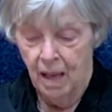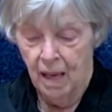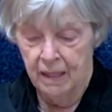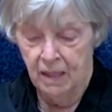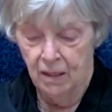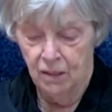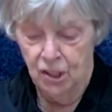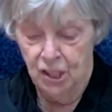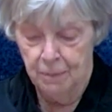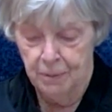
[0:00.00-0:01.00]
a young
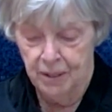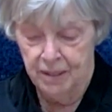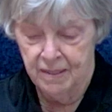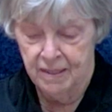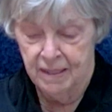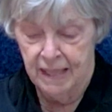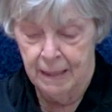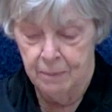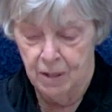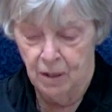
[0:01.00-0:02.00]
shepherdess
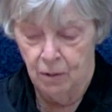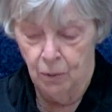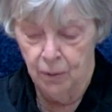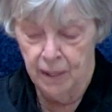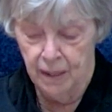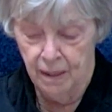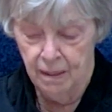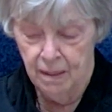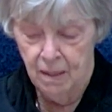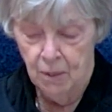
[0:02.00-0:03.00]
named Gloria
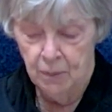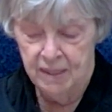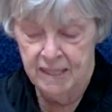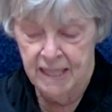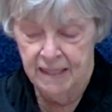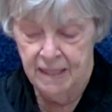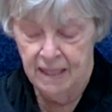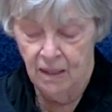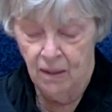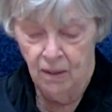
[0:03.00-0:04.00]
was
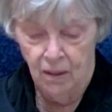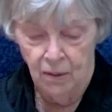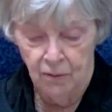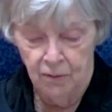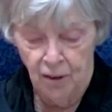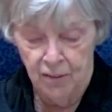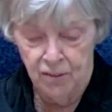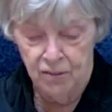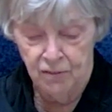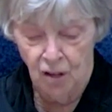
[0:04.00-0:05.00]
tending her
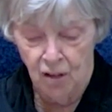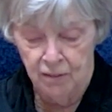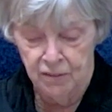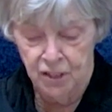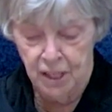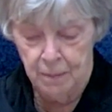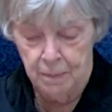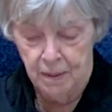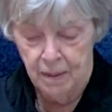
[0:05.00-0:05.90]
father's flock of sheep.